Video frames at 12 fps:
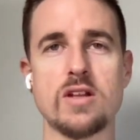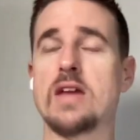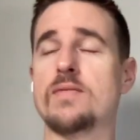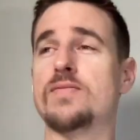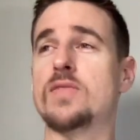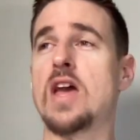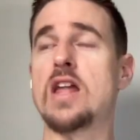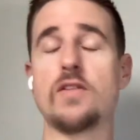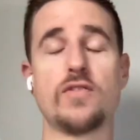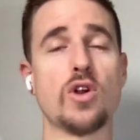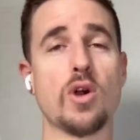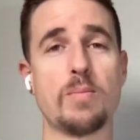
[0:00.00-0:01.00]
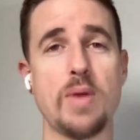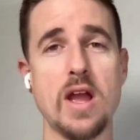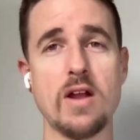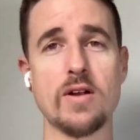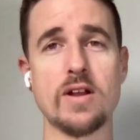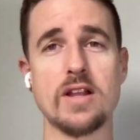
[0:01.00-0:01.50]
And if you're a
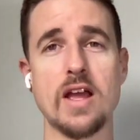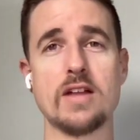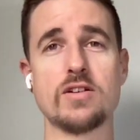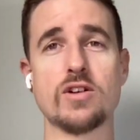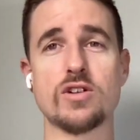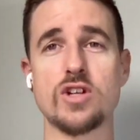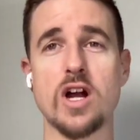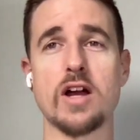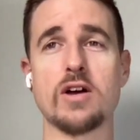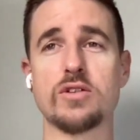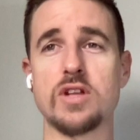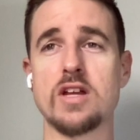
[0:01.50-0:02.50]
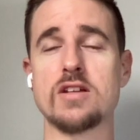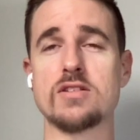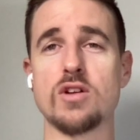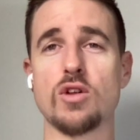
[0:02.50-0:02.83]
parent and your child is